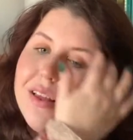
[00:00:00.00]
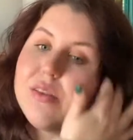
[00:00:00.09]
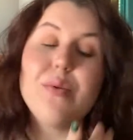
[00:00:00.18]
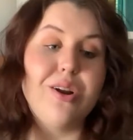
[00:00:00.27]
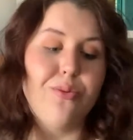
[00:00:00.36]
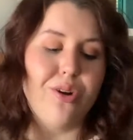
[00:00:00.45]

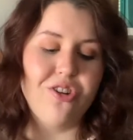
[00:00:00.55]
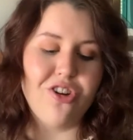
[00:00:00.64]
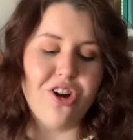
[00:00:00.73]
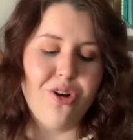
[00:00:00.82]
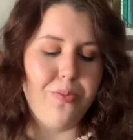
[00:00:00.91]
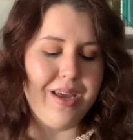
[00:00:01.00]
sweater
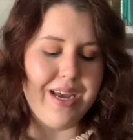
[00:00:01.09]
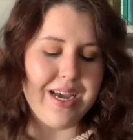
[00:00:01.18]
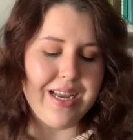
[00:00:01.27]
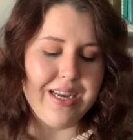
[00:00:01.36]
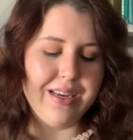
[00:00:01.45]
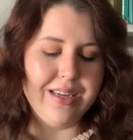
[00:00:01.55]
wardrobe,
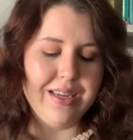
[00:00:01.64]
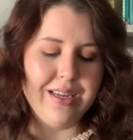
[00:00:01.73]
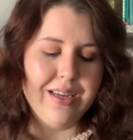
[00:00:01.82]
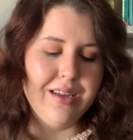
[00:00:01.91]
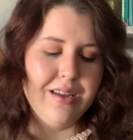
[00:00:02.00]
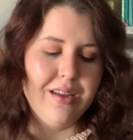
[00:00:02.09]
and
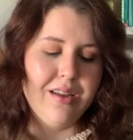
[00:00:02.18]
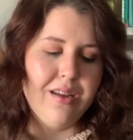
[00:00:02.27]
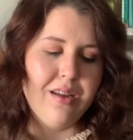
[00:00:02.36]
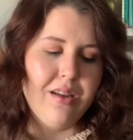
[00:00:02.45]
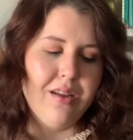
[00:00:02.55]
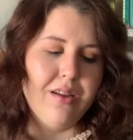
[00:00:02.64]

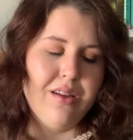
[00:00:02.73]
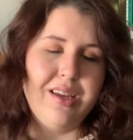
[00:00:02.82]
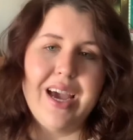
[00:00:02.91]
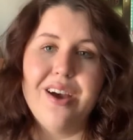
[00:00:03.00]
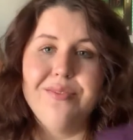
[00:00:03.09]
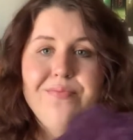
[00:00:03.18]

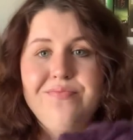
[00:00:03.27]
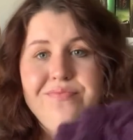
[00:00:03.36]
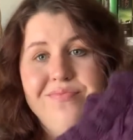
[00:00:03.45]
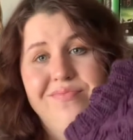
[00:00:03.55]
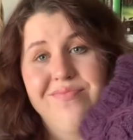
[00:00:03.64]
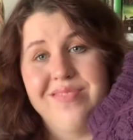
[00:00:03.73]
yeah,
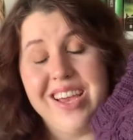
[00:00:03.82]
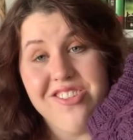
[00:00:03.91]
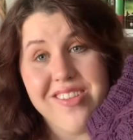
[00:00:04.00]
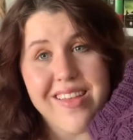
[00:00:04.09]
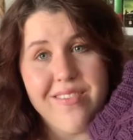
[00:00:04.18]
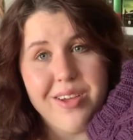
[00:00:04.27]
I
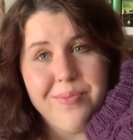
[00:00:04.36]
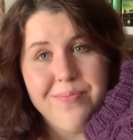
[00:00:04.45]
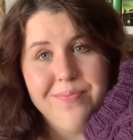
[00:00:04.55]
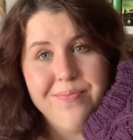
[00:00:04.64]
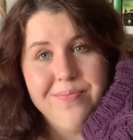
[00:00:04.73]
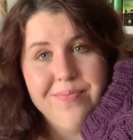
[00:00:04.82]
just love it.
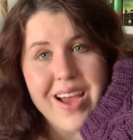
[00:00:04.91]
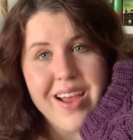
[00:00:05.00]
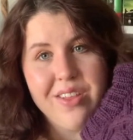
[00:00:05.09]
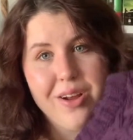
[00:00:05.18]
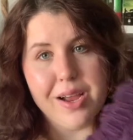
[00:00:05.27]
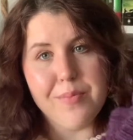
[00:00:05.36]

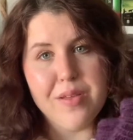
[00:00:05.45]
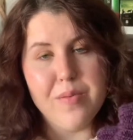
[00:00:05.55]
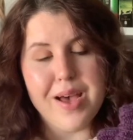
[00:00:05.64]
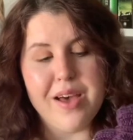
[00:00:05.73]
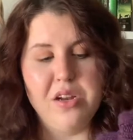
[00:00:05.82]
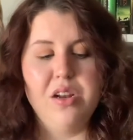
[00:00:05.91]
Highly recommend the
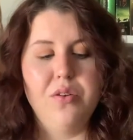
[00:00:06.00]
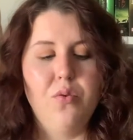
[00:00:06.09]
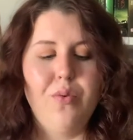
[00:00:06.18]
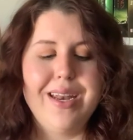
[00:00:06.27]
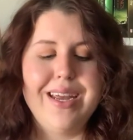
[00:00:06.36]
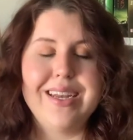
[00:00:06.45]
pattern
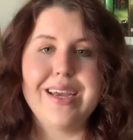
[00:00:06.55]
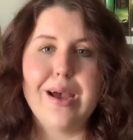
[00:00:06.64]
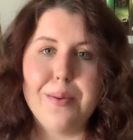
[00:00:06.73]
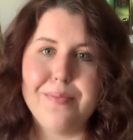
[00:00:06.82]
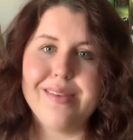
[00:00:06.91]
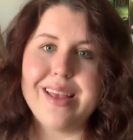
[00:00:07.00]
when it
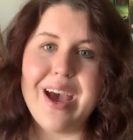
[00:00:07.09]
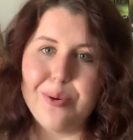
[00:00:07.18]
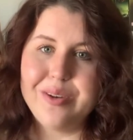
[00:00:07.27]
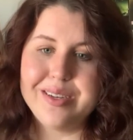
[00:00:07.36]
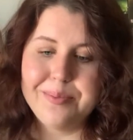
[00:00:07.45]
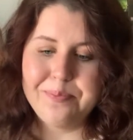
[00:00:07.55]
comes out.